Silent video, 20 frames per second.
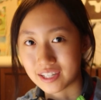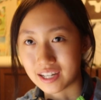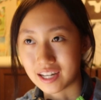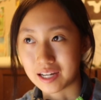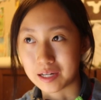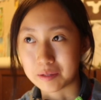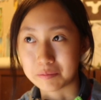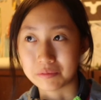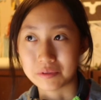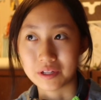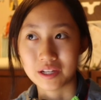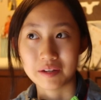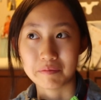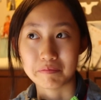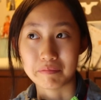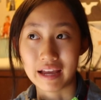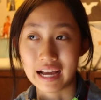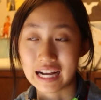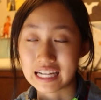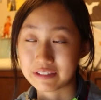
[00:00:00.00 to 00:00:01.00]

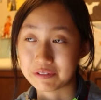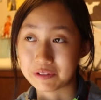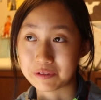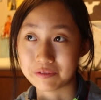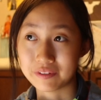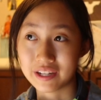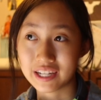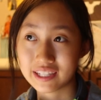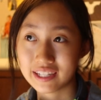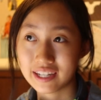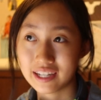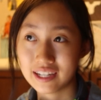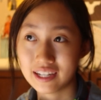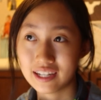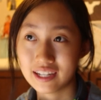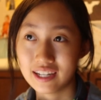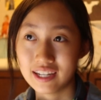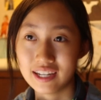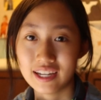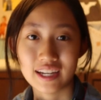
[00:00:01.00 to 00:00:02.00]
Max from
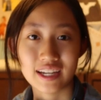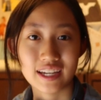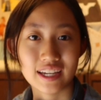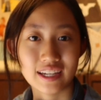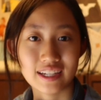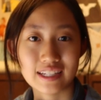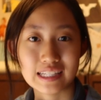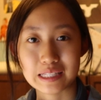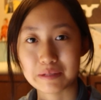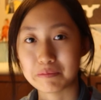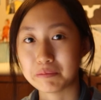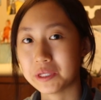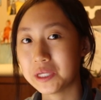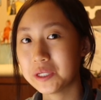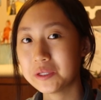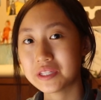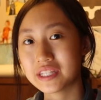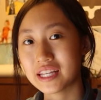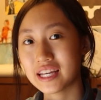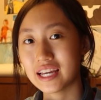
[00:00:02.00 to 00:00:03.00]
Vecna is
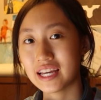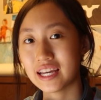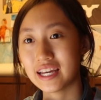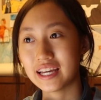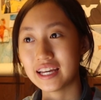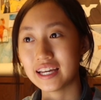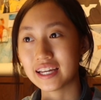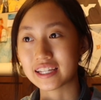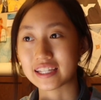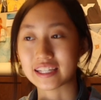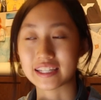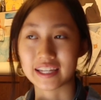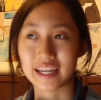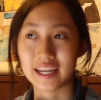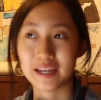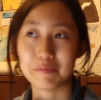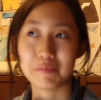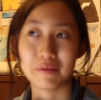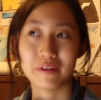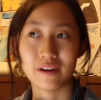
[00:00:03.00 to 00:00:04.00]
music and
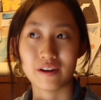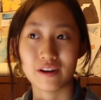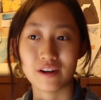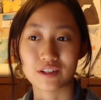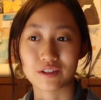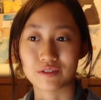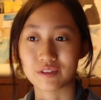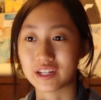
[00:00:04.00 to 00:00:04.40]
Kate Bush,